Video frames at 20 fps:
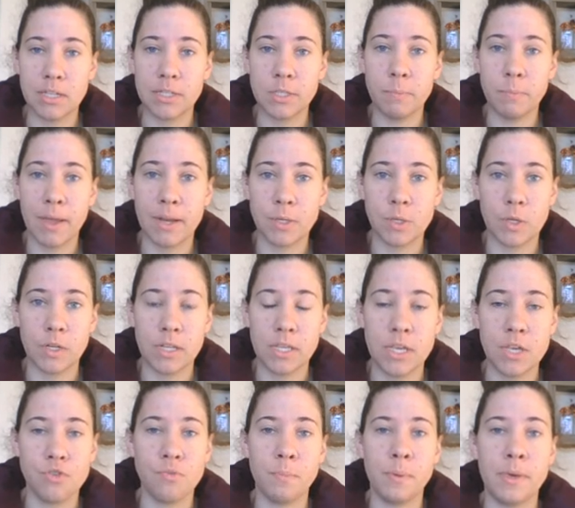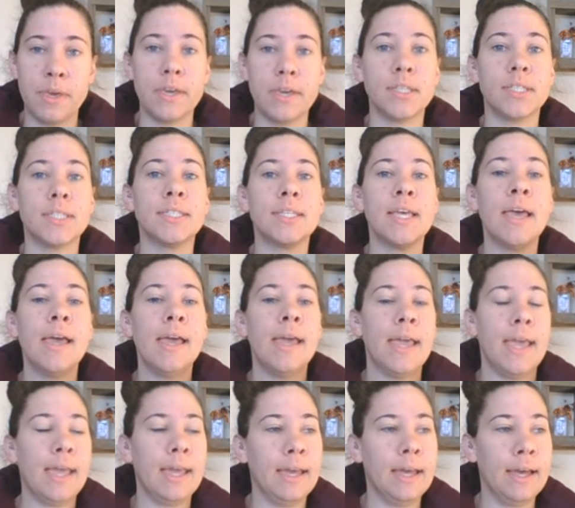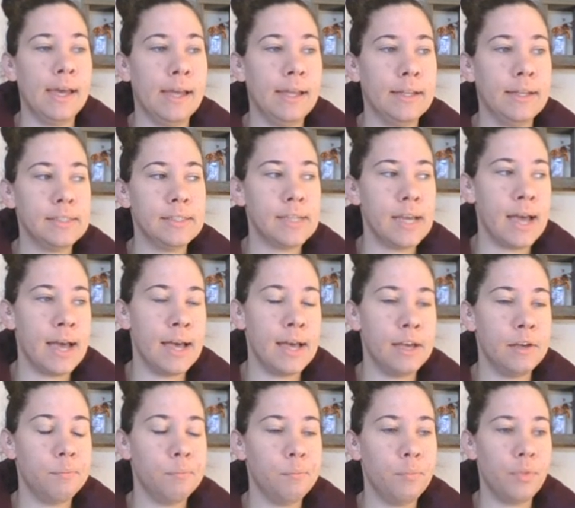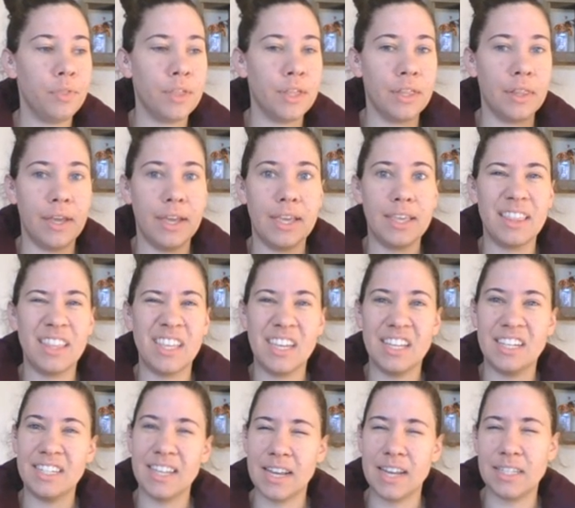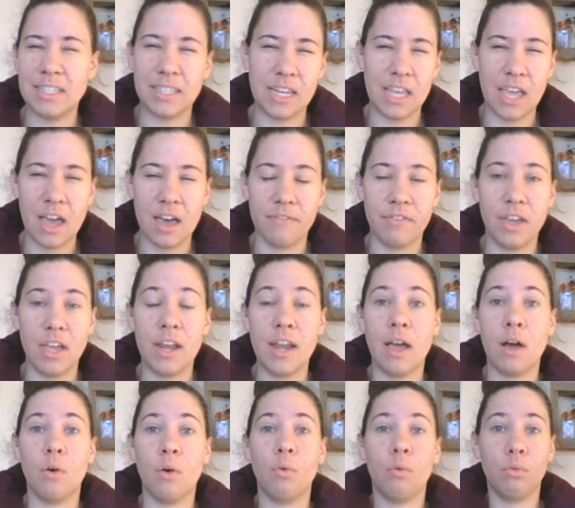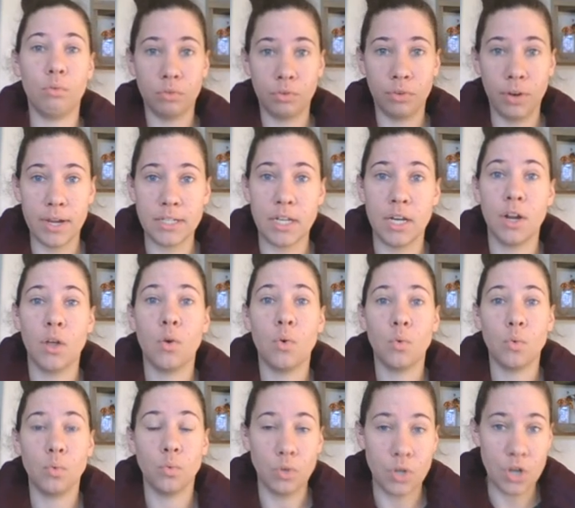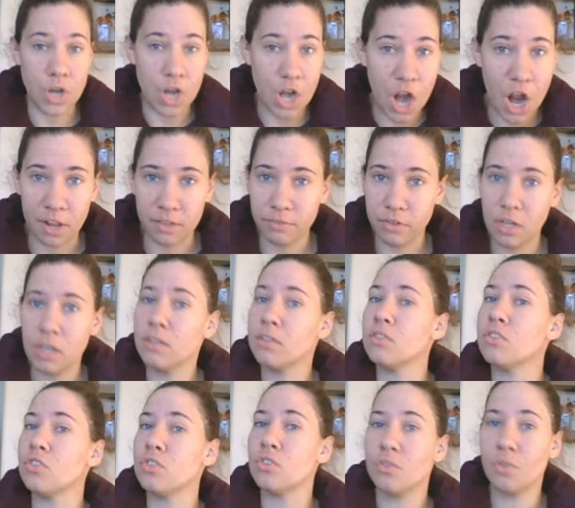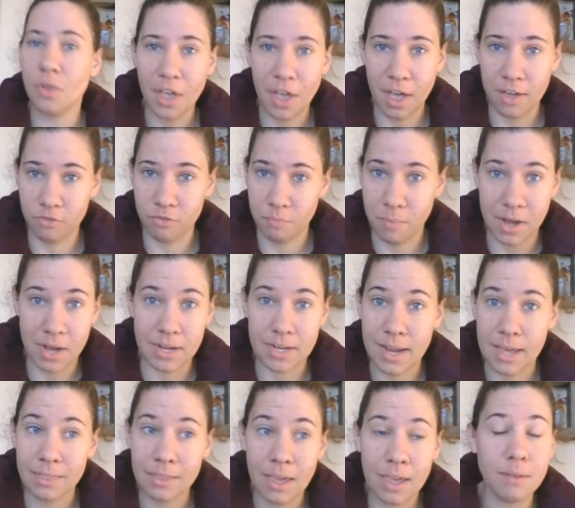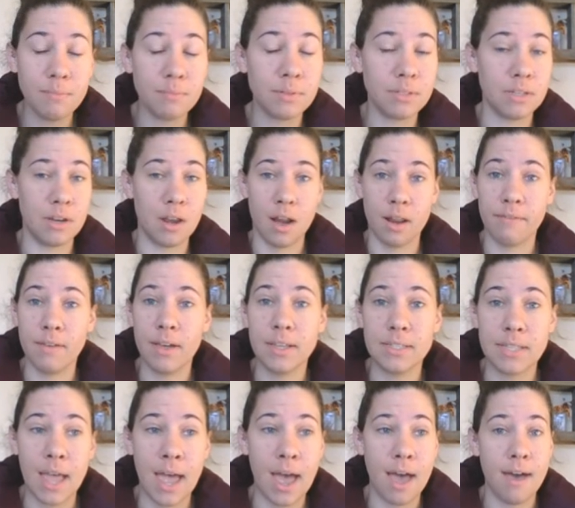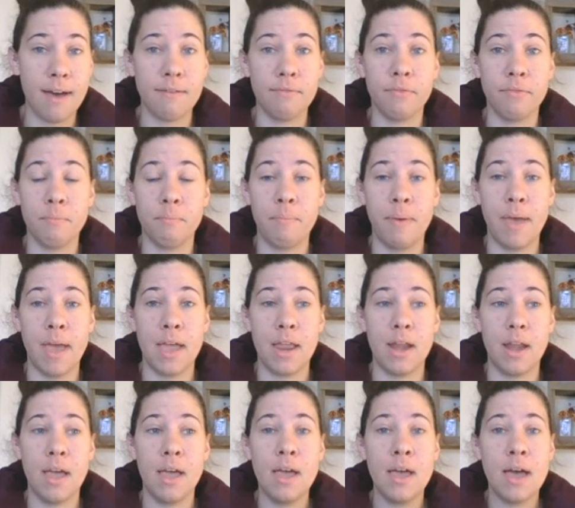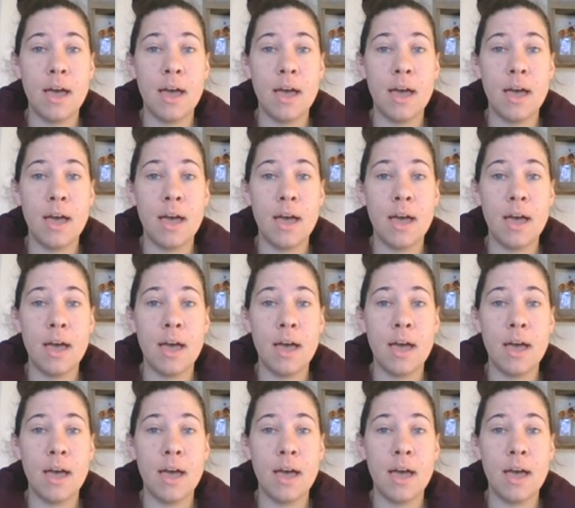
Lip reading: had spent on each piece and the intensity of it. Now, granted, none of us have been in death camps. None of us have been